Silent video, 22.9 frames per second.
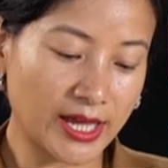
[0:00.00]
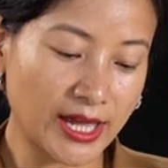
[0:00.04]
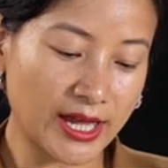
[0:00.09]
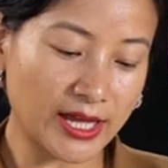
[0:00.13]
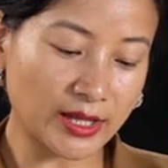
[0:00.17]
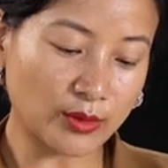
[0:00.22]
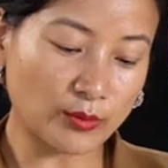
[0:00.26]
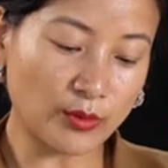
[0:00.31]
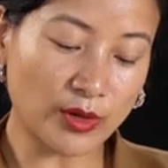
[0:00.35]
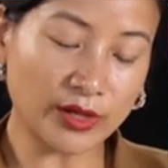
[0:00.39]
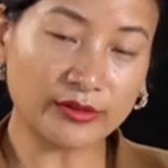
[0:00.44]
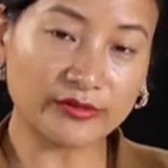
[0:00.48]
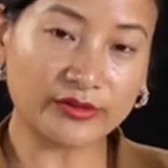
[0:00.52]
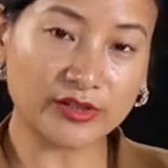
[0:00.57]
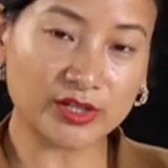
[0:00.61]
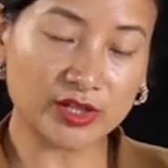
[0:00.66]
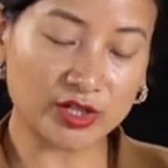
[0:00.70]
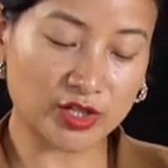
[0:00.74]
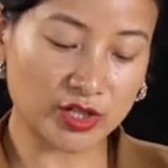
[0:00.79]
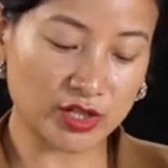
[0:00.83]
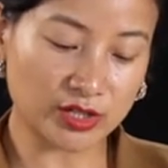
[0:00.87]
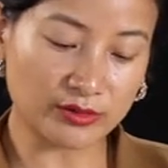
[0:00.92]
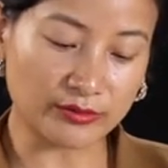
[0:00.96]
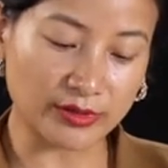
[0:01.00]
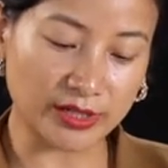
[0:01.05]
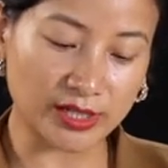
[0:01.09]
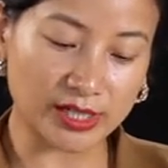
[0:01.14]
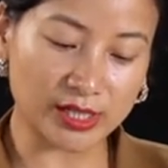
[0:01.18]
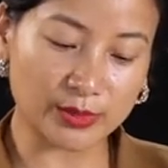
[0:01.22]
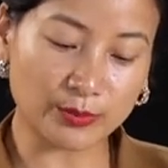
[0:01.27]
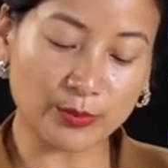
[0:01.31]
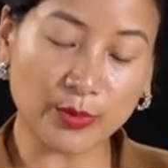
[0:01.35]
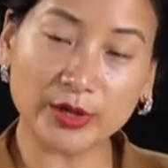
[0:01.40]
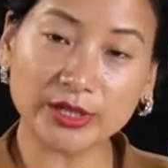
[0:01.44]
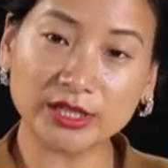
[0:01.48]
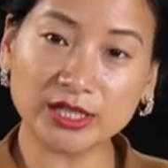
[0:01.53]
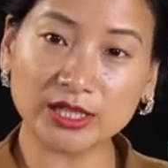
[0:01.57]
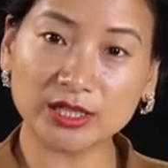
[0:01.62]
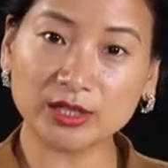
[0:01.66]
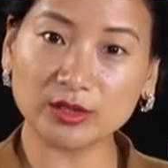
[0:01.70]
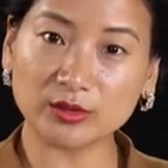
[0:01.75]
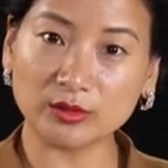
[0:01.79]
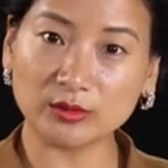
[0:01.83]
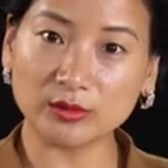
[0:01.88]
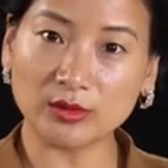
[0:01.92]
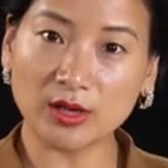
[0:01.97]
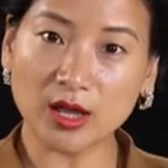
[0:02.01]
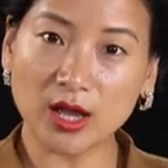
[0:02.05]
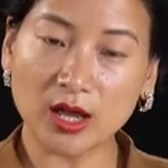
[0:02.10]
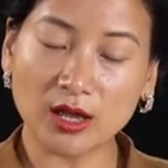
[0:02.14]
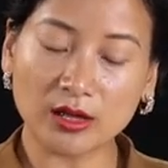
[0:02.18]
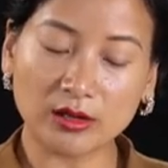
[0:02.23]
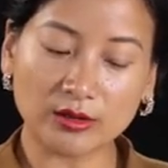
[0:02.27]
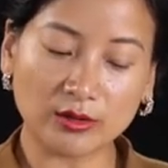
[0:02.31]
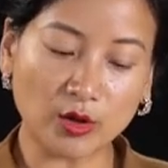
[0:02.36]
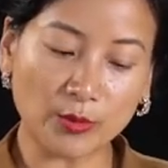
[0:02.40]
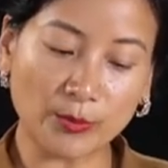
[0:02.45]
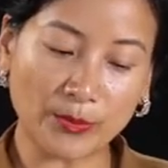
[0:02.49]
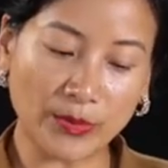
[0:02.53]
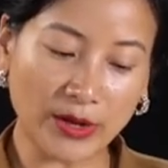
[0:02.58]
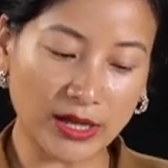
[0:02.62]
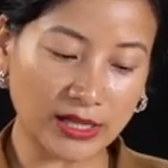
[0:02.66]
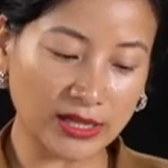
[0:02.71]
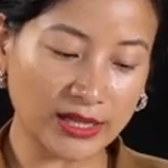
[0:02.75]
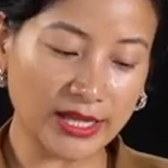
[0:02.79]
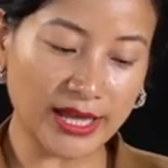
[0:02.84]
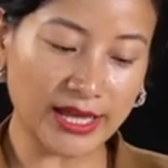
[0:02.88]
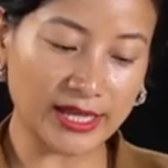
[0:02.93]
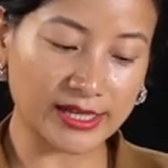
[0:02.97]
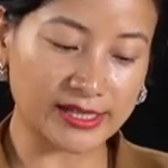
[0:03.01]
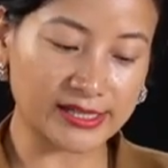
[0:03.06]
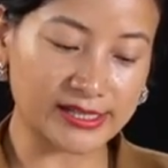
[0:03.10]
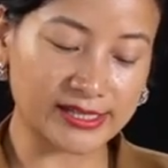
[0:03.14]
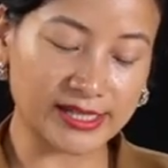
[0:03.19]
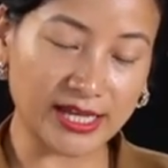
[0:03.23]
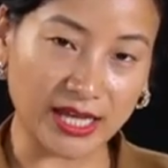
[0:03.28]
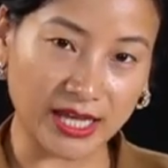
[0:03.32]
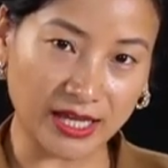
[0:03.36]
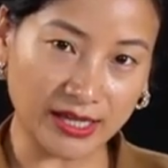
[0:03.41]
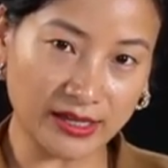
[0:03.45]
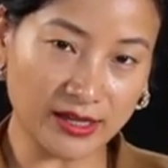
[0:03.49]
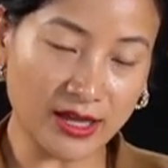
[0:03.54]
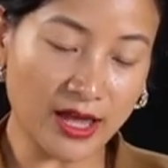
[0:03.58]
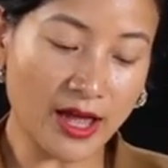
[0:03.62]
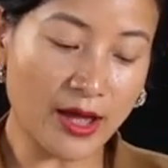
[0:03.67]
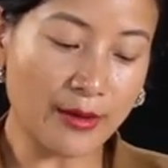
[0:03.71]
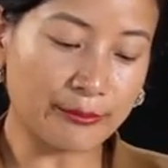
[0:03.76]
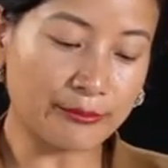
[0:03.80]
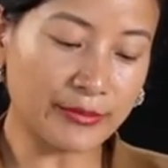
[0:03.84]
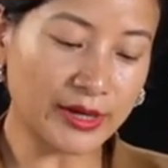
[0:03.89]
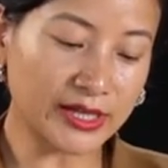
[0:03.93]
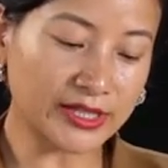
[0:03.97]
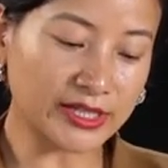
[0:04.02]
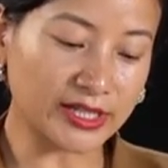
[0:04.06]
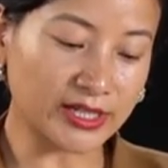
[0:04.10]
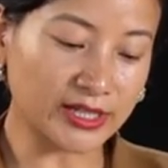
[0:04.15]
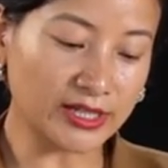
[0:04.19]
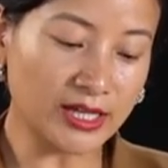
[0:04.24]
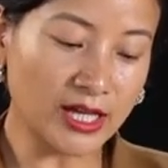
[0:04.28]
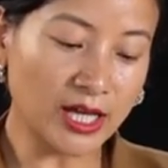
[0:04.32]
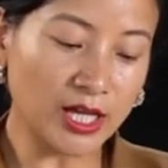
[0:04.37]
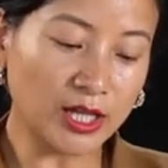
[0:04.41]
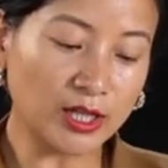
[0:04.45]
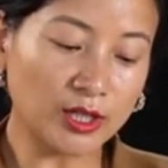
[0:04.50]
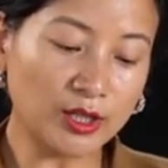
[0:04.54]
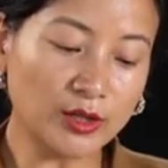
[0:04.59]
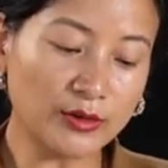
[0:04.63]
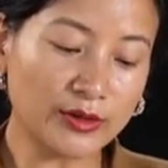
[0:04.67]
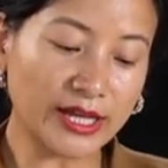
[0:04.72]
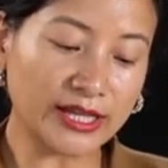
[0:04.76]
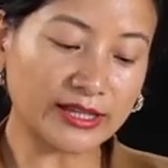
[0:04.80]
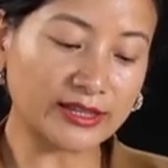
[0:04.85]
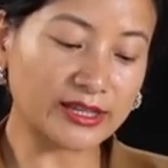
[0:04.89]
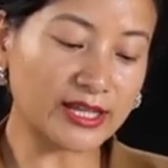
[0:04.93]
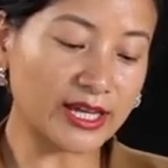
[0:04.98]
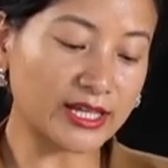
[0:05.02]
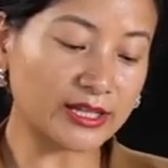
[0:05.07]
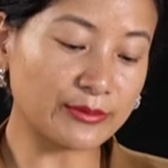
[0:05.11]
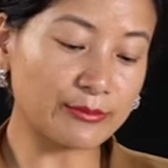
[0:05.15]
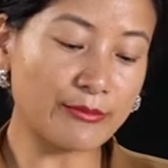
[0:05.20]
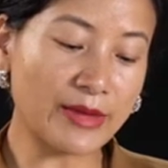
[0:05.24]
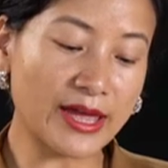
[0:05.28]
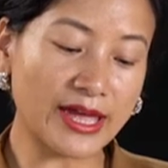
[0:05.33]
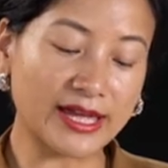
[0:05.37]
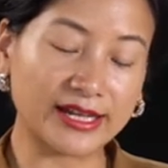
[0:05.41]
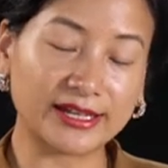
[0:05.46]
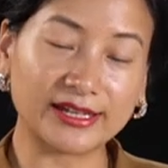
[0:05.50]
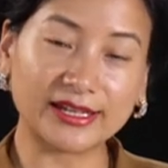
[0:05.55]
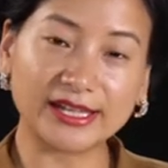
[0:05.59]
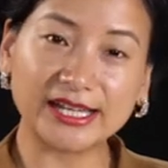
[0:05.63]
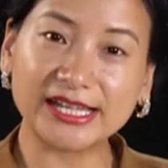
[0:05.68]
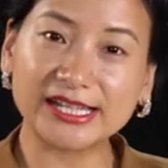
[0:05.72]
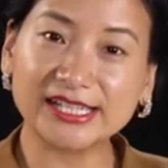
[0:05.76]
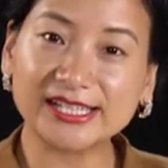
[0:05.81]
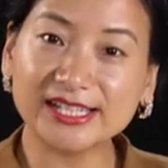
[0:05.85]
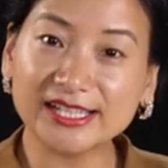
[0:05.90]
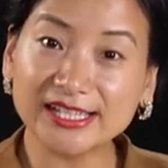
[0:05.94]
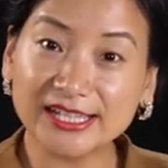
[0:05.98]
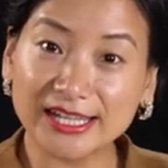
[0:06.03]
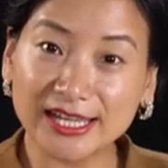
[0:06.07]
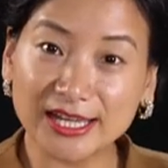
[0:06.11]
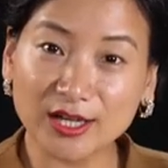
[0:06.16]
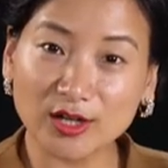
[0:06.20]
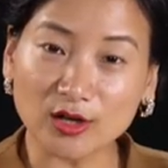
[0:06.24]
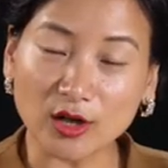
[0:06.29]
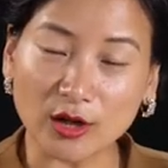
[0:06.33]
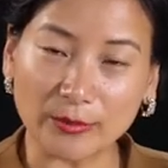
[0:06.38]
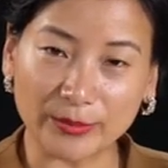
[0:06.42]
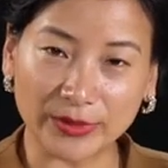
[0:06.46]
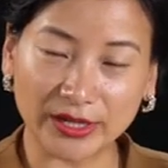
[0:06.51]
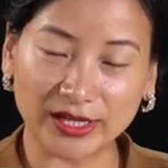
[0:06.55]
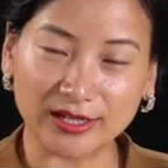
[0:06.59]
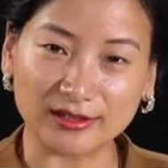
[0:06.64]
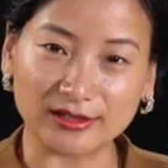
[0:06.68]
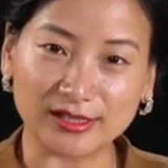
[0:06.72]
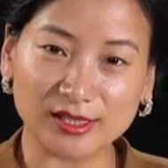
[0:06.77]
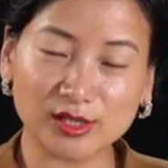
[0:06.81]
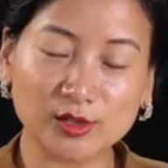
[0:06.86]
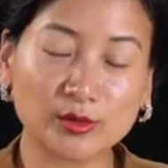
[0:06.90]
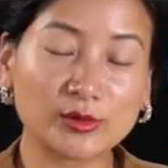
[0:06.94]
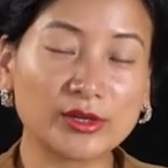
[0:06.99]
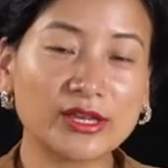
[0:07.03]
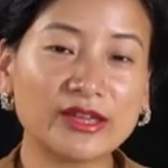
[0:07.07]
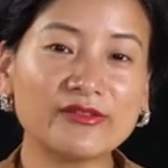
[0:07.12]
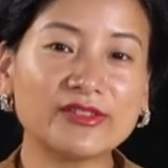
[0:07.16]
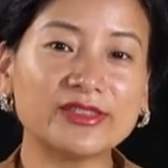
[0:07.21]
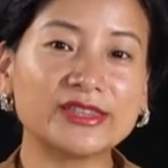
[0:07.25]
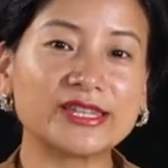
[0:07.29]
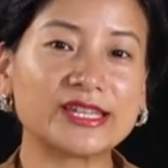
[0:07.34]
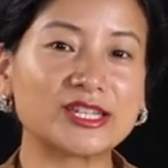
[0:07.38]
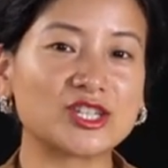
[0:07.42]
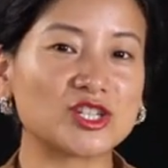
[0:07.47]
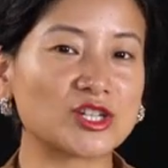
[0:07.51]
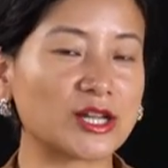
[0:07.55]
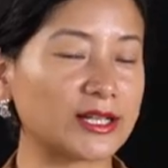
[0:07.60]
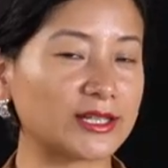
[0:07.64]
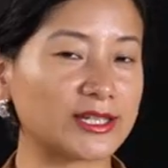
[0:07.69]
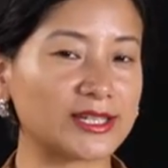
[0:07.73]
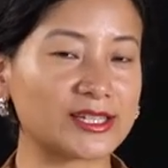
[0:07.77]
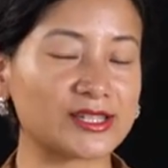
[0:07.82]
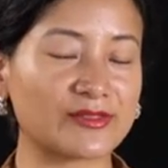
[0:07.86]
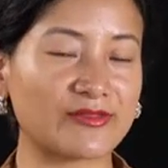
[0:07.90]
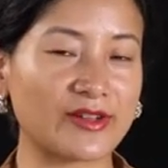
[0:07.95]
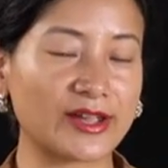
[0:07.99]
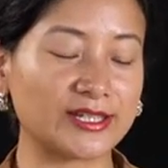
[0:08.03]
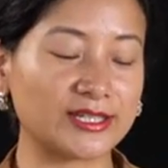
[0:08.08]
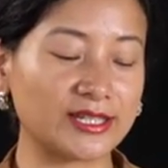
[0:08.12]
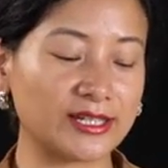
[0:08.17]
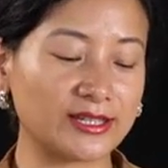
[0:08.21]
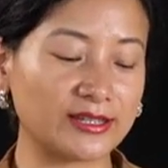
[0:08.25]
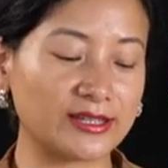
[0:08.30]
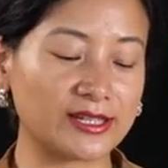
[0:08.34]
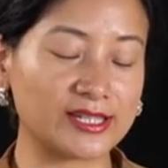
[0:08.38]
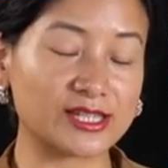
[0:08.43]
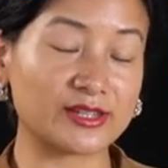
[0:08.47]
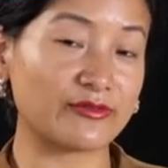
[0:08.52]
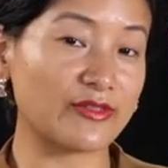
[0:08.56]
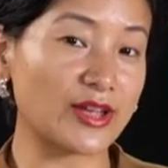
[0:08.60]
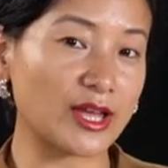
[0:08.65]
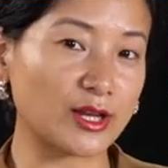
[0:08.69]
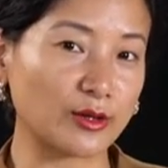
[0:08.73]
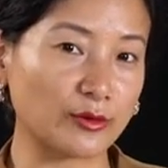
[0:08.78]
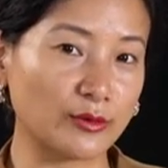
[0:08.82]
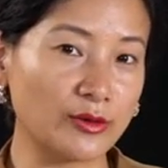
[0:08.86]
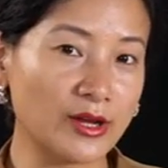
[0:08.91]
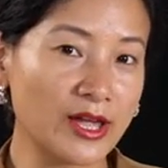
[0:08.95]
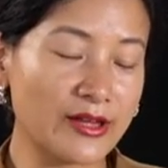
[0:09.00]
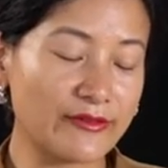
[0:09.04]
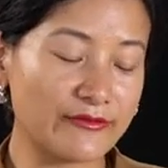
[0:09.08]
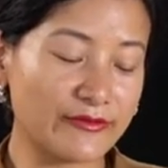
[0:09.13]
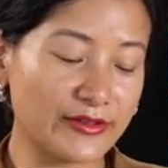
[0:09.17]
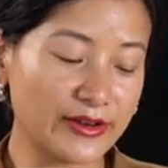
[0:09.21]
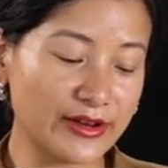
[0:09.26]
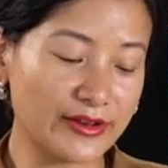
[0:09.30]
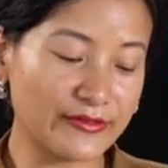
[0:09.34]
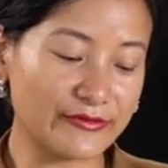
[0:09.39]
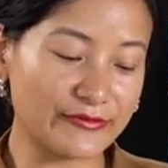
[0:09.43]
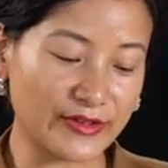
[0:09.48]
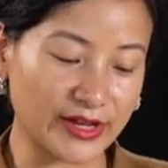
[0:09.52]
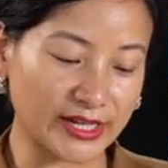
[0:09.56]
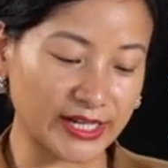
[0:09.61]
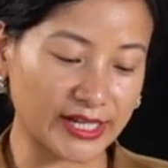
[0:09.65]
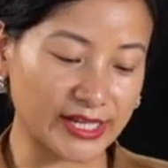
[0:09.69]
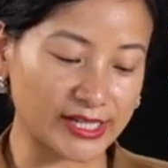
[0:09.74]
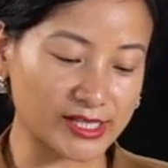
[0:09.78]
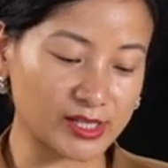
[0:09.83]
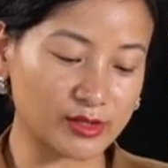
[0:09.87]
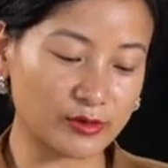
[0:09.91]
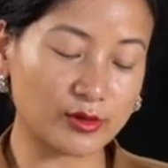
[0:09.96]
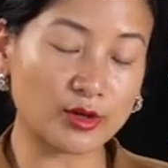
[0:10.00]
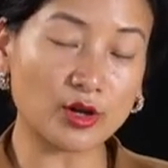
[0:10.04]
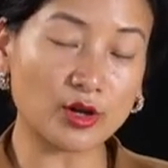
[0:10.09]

And one of the children is pointing to Gopal and saying, Mother, look at that man. Isn't he comical? So even the child is finding this fellow very funny, so